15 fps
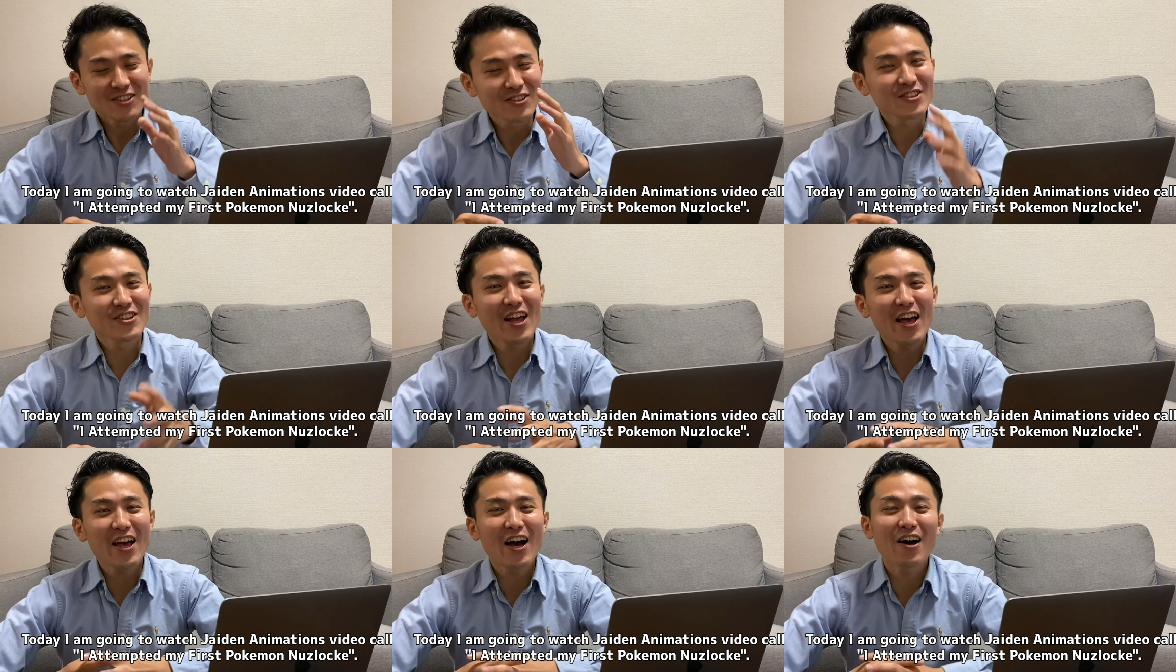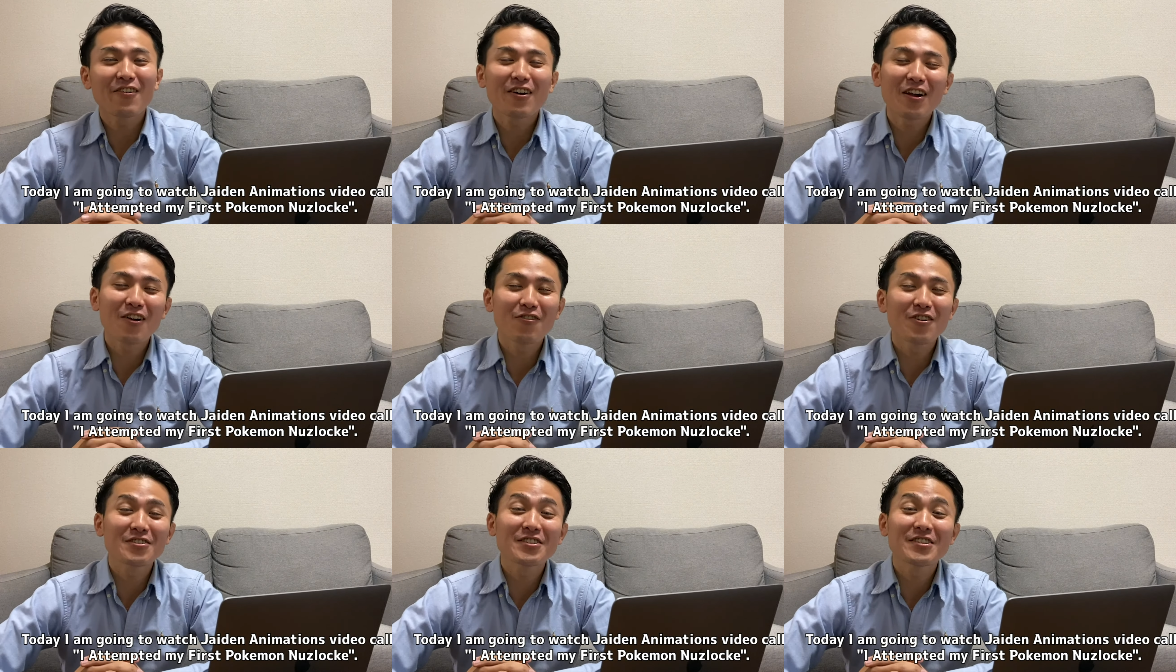Today I'm gonna
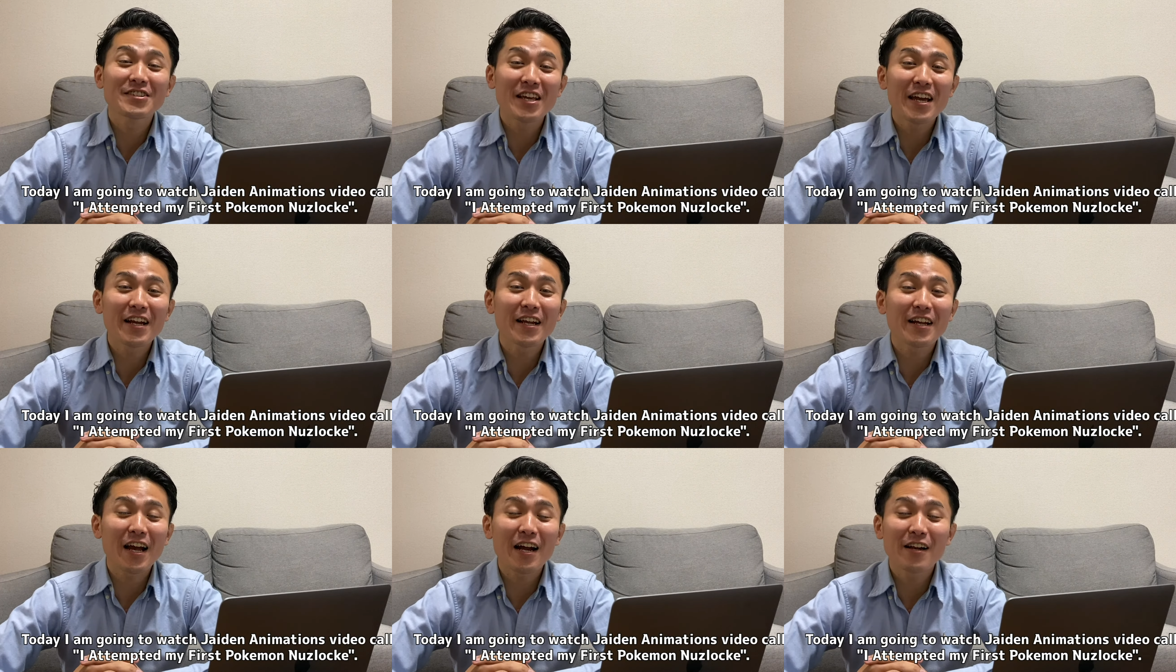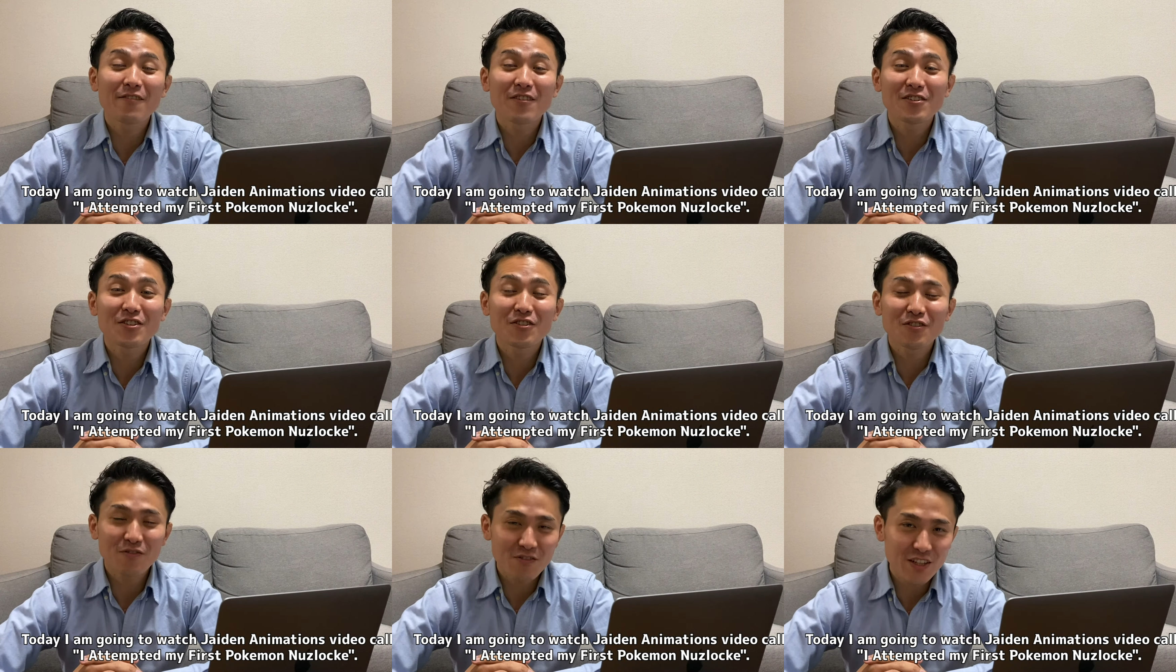watch Jaiden
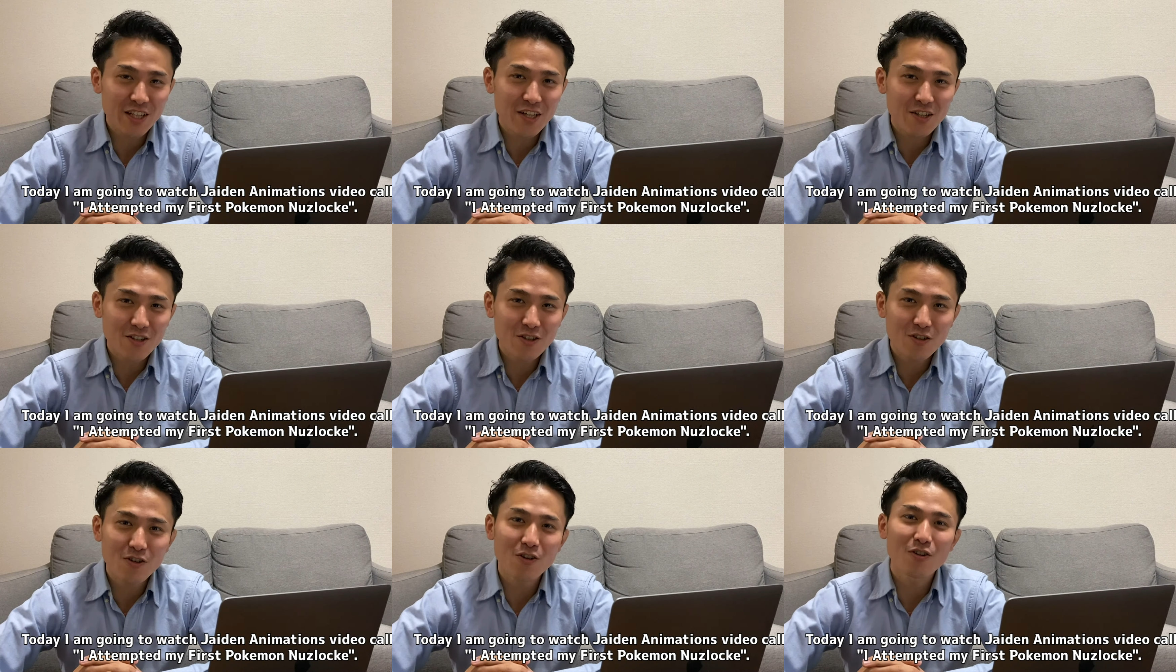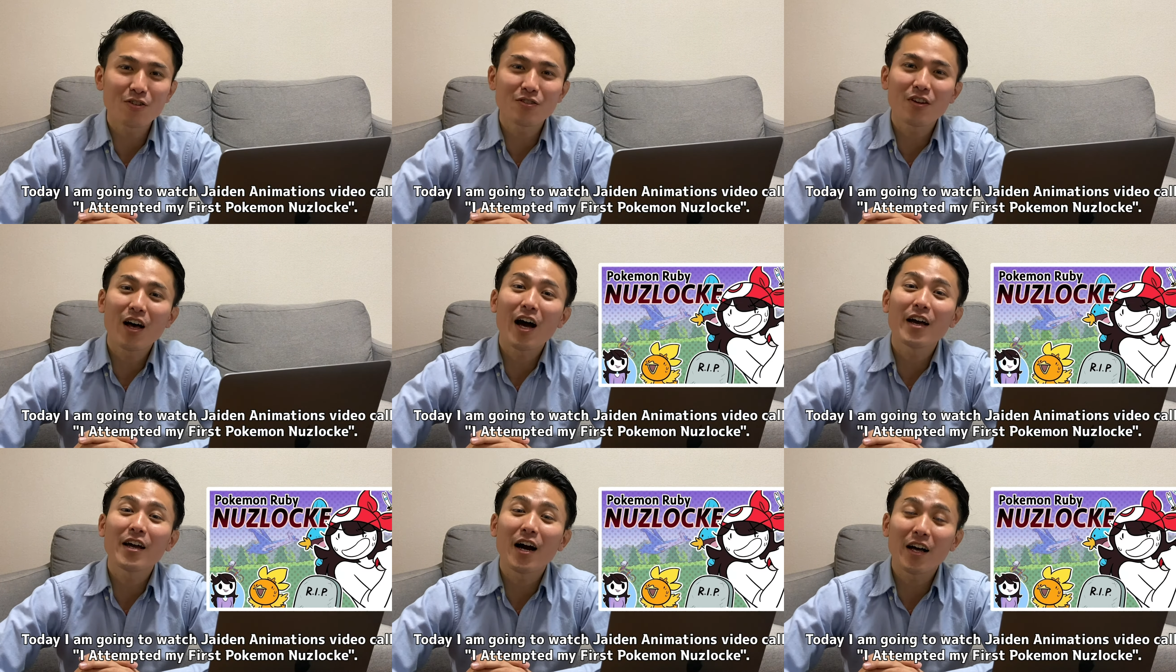Animations video called
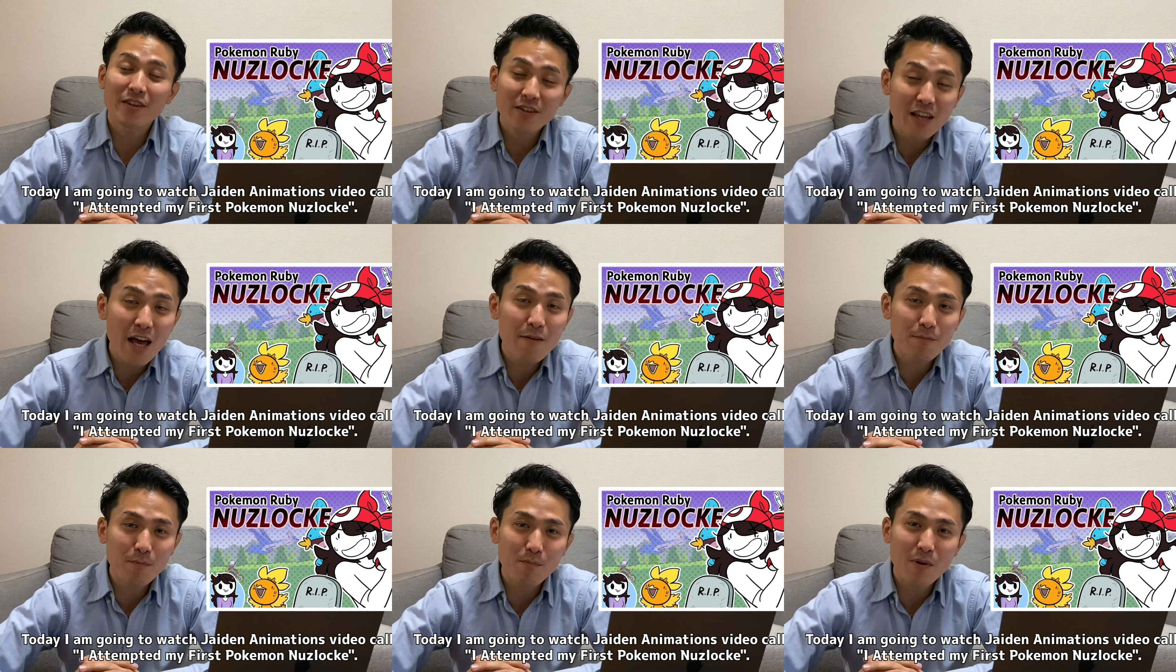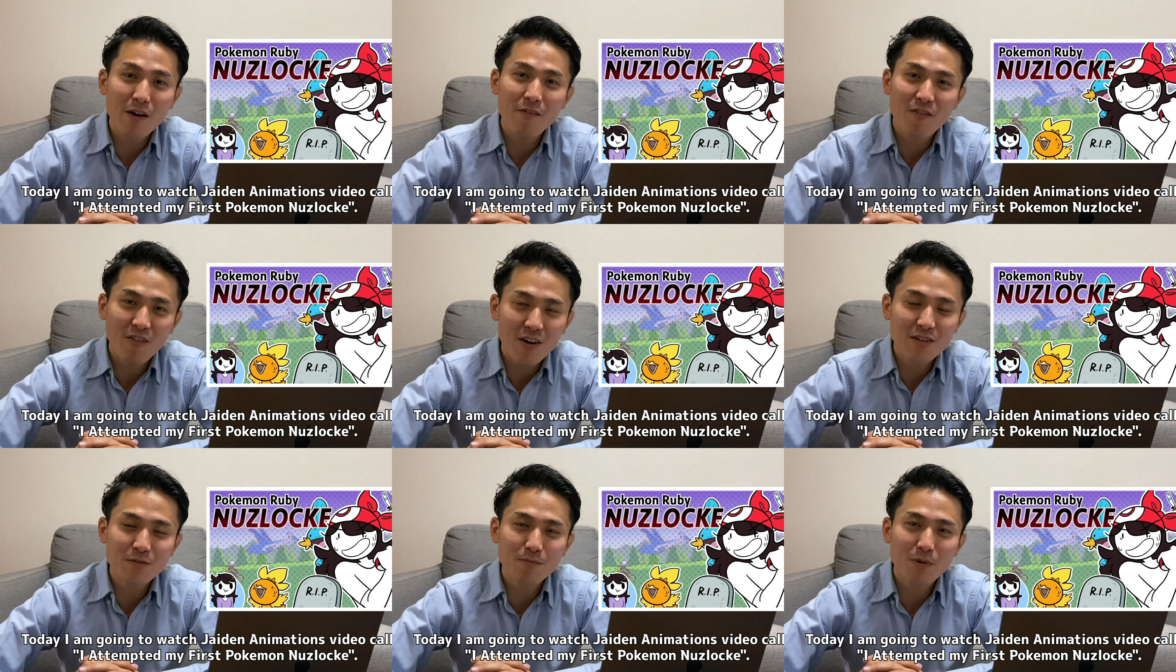I Attempt My
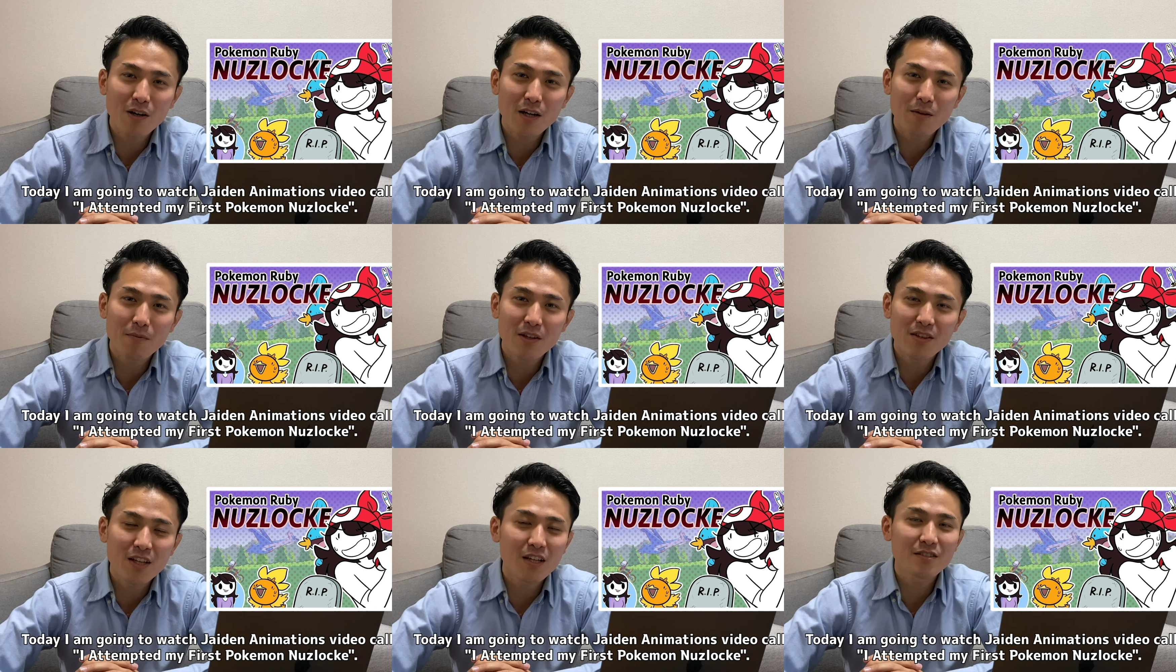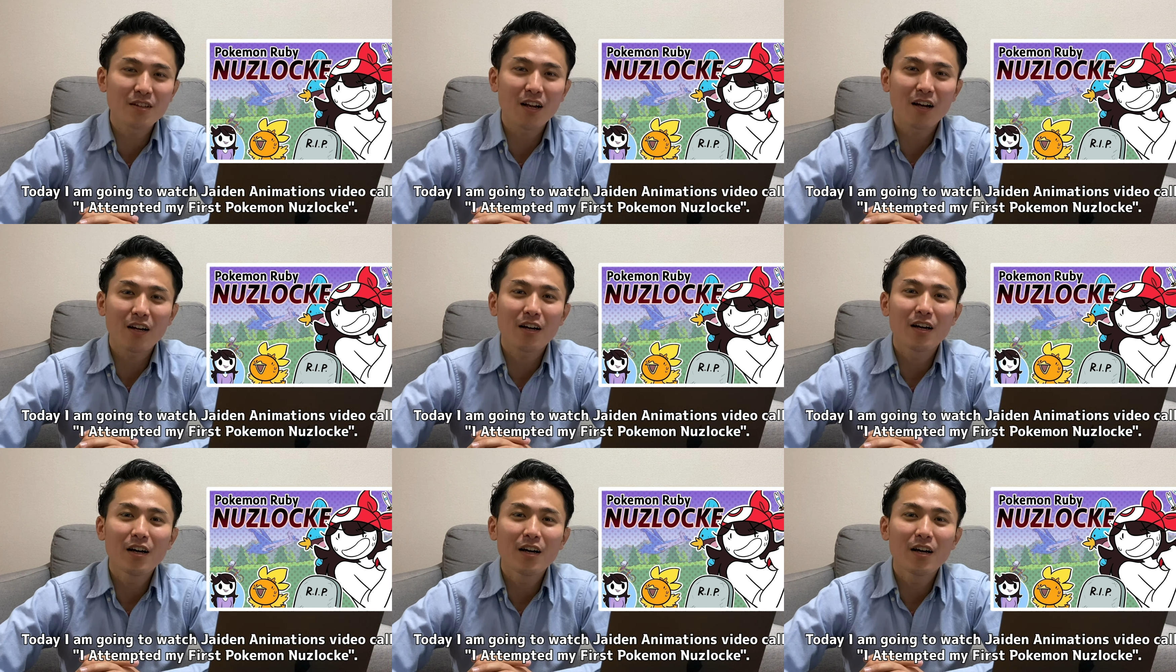First Pokemon Nuzlocke.